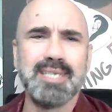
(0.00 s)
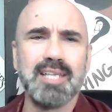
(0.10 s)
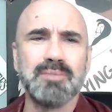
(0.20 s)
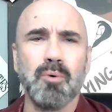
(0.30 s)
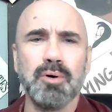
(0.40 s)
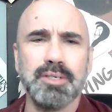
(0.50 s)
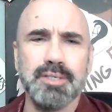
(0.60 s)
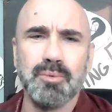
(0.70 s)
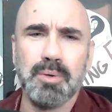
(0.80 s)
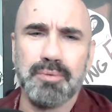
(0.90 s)
this has more to
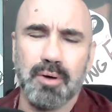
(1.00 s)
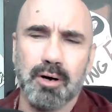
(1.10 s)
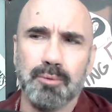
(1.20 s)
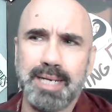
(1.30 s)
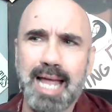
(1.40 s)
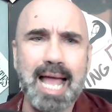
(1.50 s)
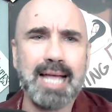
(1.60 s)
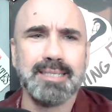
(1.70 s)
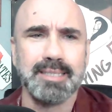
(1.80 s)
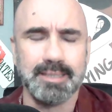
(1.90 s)
do with our
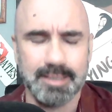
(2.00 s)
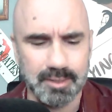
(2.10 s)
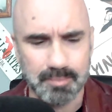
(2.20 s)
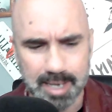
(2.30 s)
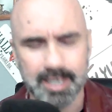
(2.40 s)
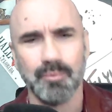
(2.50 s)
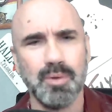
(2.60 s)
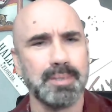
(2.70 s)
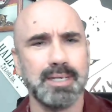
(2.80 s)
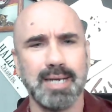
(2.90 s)
reactions as men and
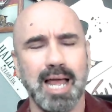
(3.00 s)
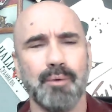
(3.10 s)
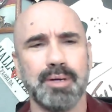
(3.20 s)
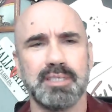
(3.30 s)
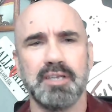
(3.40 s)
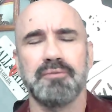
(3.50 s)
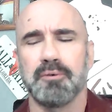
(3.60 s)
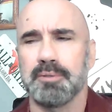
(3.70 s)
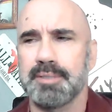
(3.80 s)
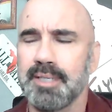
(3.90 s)
women and how it
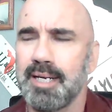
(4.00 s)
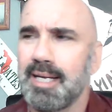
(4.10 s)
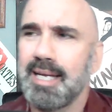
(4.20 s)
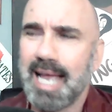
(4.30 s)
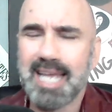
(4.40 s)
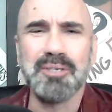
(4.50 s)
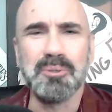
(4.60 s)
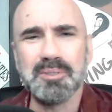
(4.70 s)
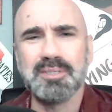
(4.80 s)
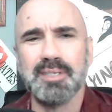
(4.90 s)
differs. And
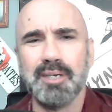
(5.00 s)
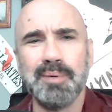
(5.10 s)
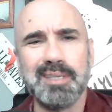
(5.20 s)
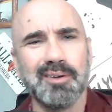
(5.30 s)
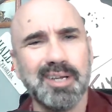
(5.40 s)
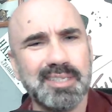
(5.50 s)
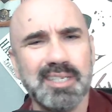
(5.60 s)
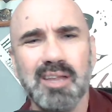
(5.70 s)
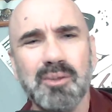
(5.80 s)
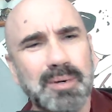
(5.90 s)
usually we look at
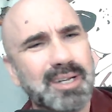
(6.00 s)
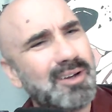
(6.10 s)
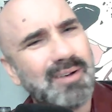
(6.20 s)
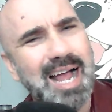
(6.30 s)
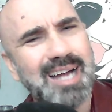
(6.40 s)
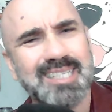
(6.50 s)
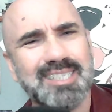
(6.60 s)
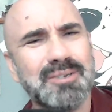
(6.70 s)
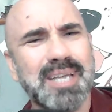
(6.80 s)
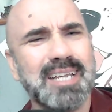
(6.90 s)
the other one and go, how
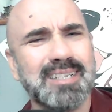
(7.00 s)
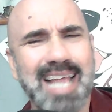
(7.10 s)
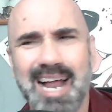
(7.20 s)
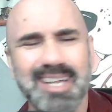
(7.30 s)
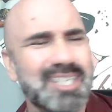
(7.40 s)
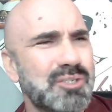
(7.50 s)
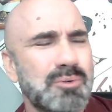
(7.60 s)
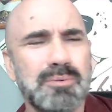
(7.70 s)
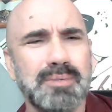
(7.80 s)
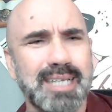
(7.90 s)
did you get
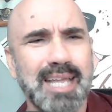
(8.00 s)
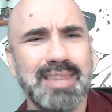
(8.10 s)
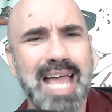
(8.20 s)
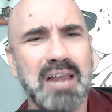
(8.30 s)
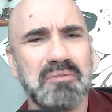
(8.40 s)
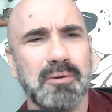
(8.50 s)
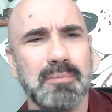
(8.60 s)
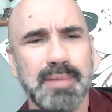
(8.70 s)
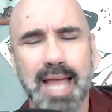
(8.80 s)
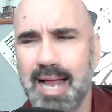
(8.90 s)
that
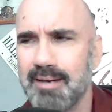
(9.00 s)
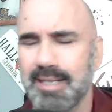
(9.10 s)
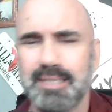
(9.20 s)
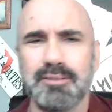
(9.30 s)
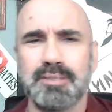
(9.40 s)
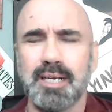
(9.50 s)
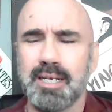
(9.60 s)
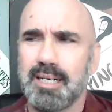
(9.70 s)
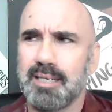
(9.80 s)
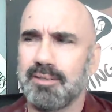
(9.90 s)
from that? Right?
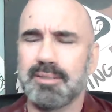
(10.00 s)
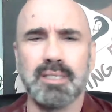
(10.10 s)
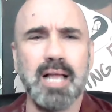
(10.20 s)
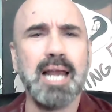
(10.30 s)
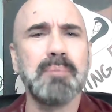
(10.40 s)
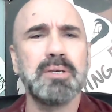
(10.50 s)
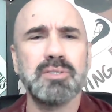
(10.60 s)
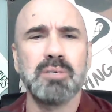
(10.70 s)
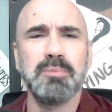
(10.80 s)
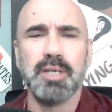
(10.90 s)
There's a lot of
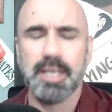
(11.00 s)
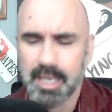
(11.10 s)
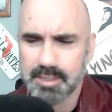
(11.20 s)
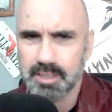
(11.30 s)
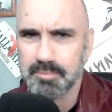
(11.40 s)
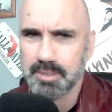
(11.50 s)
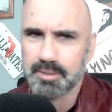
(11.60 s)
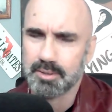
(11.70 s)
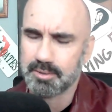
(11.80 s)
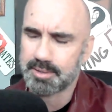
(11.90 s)
miscommunication and
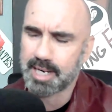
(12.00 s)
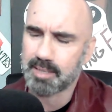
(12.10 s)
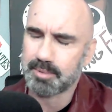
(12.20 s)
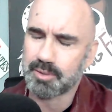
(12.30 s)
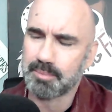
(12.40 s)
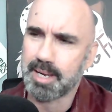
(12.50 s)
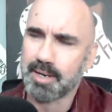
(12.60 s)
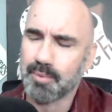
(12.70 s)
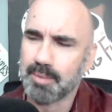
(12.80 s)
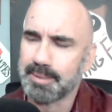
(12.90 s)
misunderstanding between
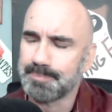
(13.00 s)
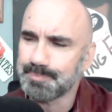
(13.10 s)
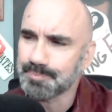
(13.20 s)
men and women.